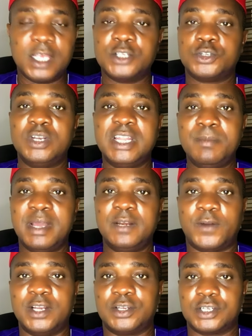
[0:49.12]
is only meant
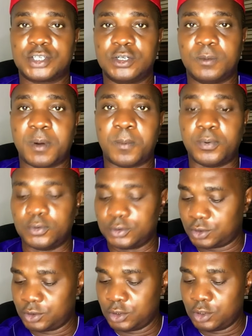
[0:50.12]
for educational
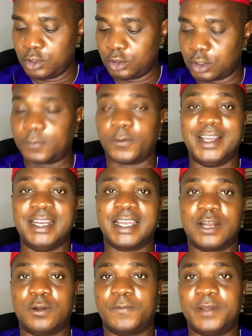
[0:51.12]
purpose, not for any
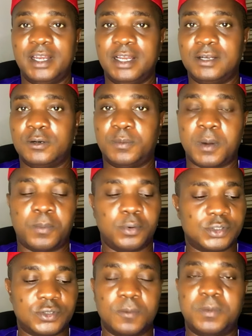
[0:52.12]
kind of illegal
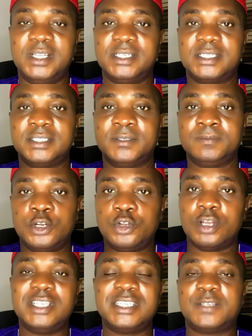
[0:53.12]
purpose. So please
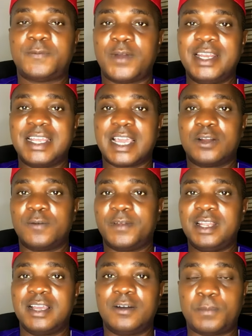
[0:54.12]
don't use it for any kind of
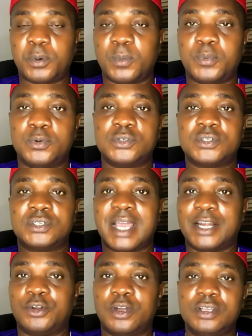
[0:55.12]
illegal purpose
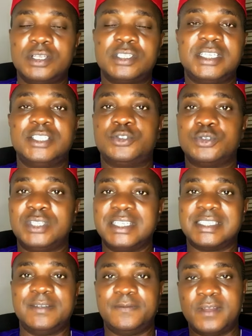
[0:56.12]
and don't use it to
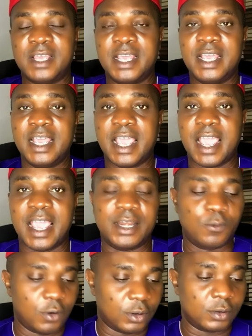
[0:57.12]
deceive
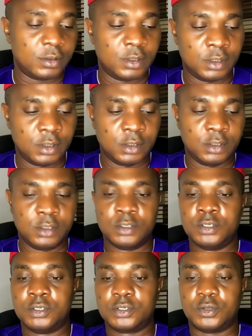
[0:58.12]
anyone.
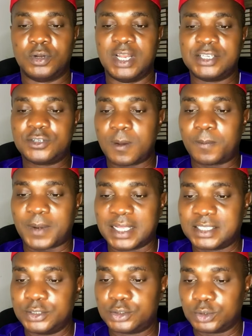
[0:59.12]
So let's jump
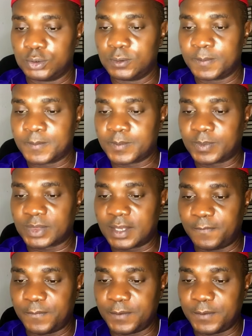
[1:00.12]
right into the